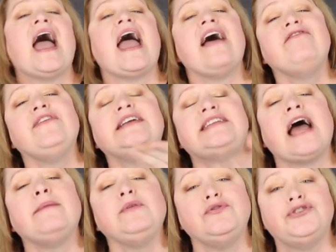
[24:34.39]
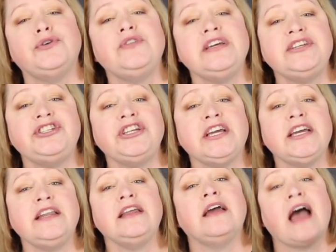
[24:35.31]
Every time you do this
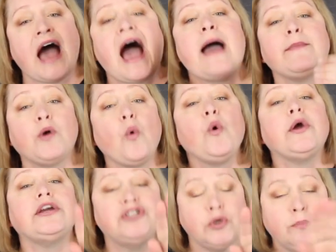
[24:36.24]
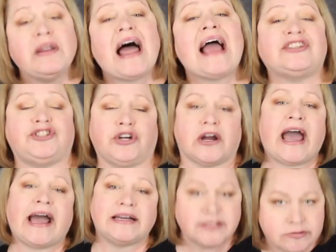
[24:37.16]
shit, I'm going to blast your
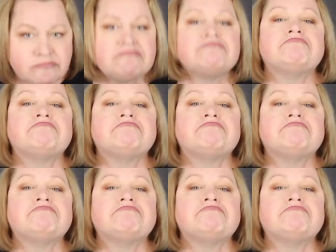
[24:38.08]
ass.